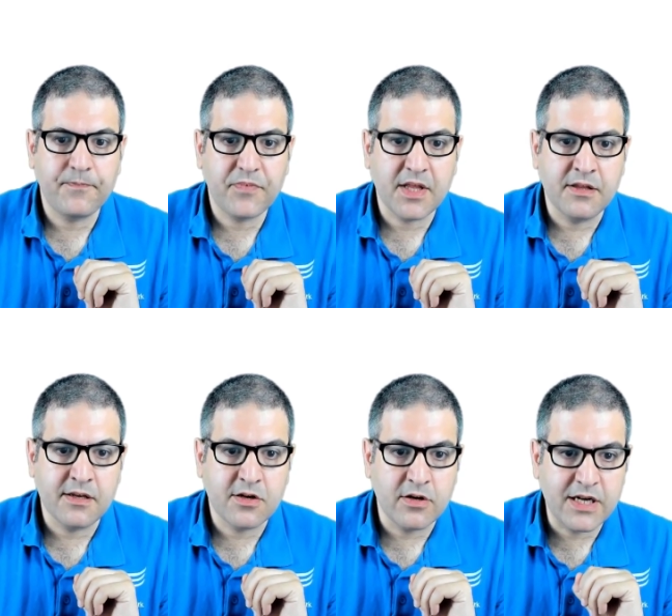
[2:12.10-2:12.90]
the
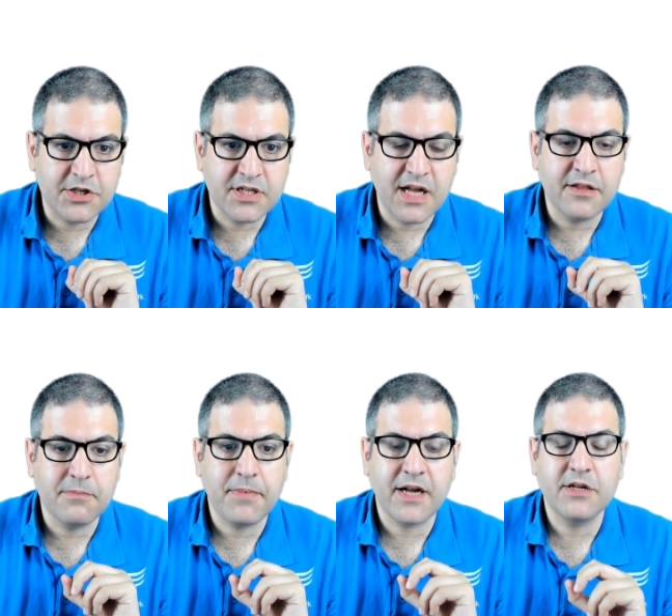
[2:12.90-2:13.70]
connection and the
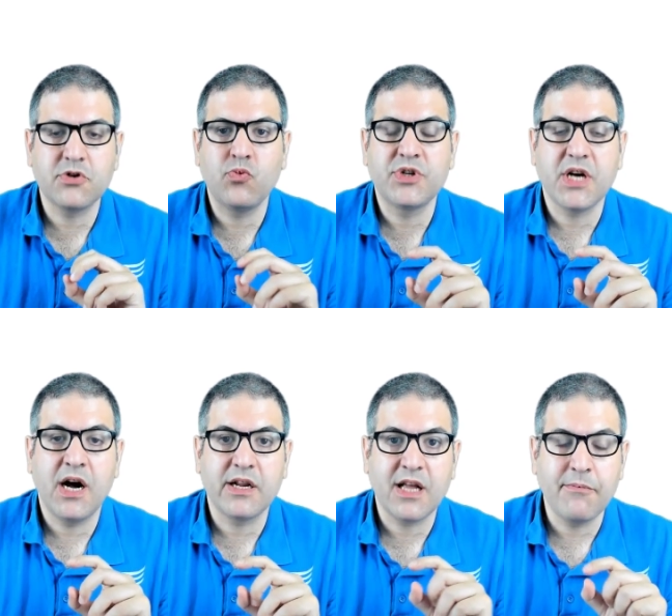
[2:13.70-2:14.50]
packets which
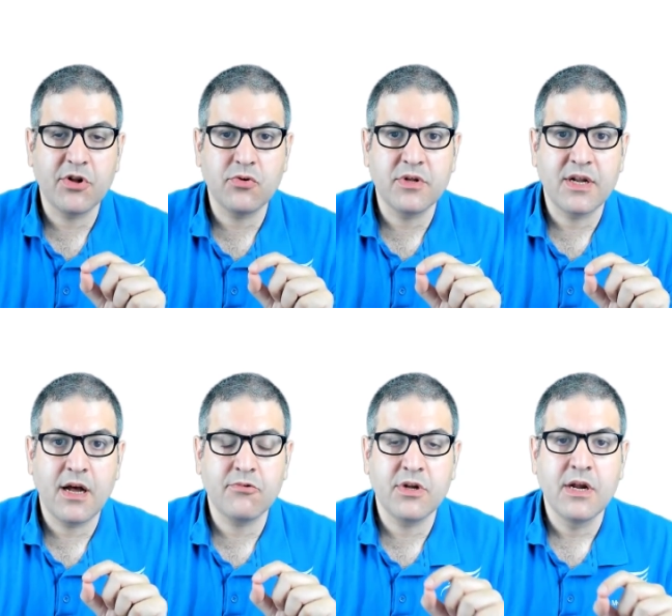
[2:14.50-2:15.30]
are coming to the
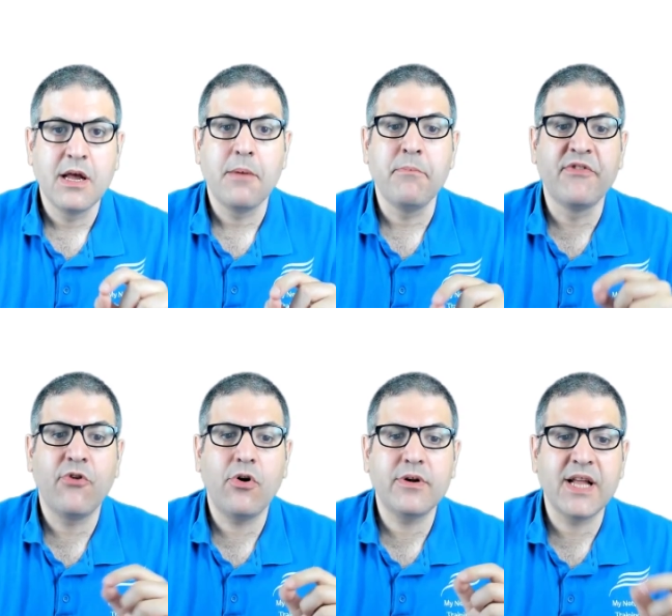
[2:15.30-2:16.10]
router
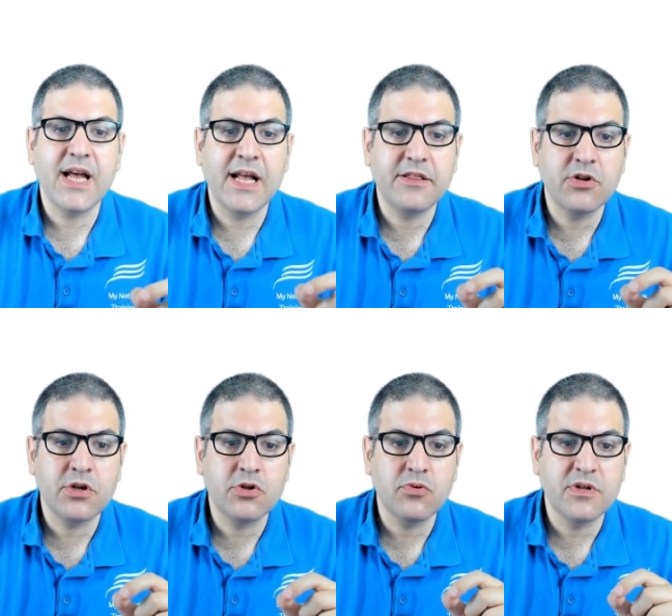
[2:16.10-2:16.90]
before they enter
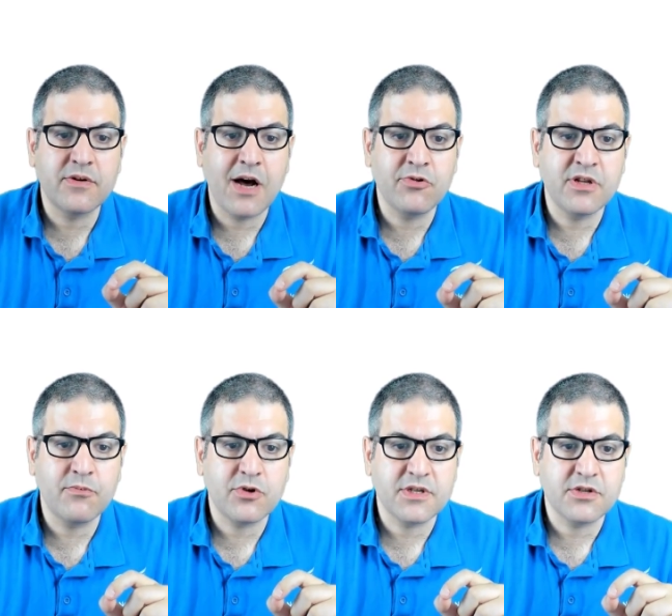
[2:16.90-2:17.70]
into the routing process.